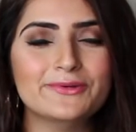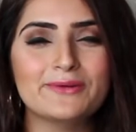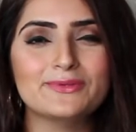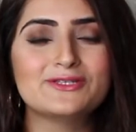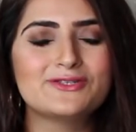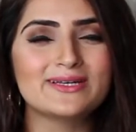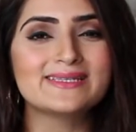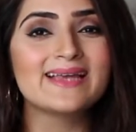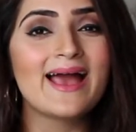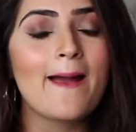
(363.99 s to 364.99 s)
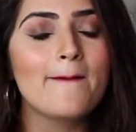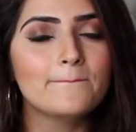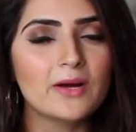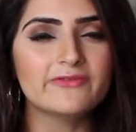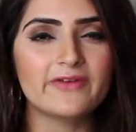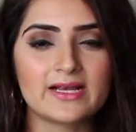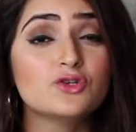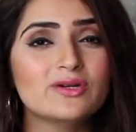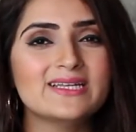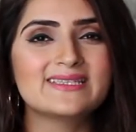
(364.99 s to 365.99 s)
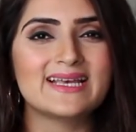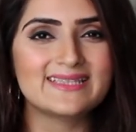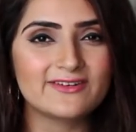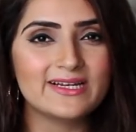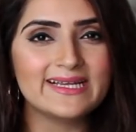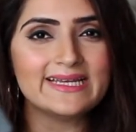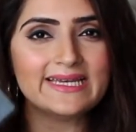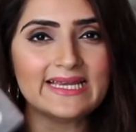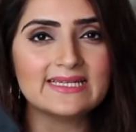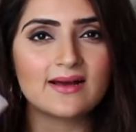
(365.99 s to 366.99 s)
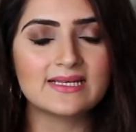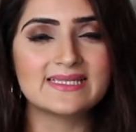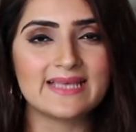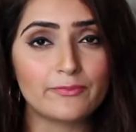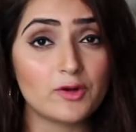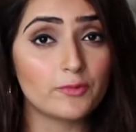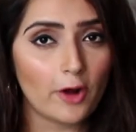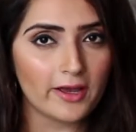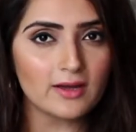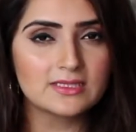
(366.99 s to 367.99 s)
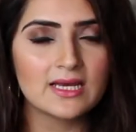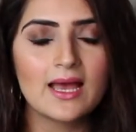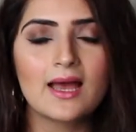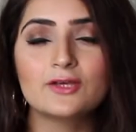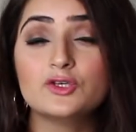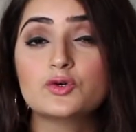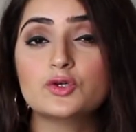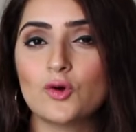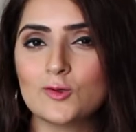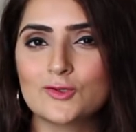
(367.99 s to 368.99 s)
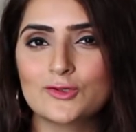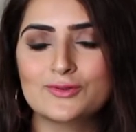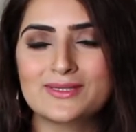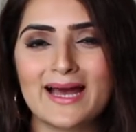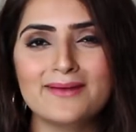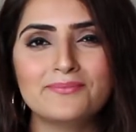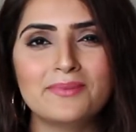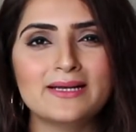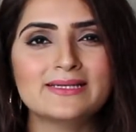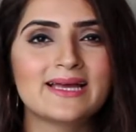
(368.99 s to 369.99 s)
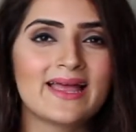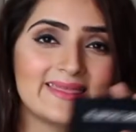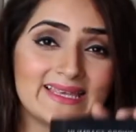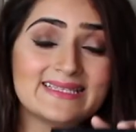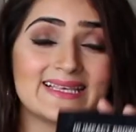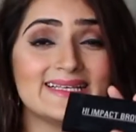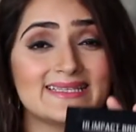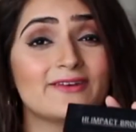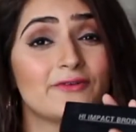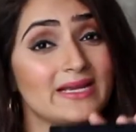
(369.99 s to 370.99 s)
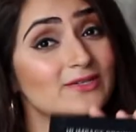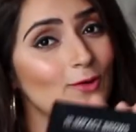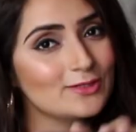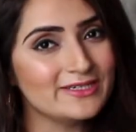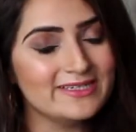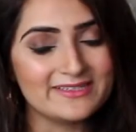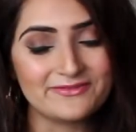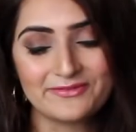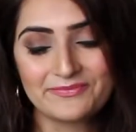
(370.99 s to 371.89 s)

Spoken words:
It was just perfect. You don't necessarily need a separate product. You could also use that, but this is a great alternative.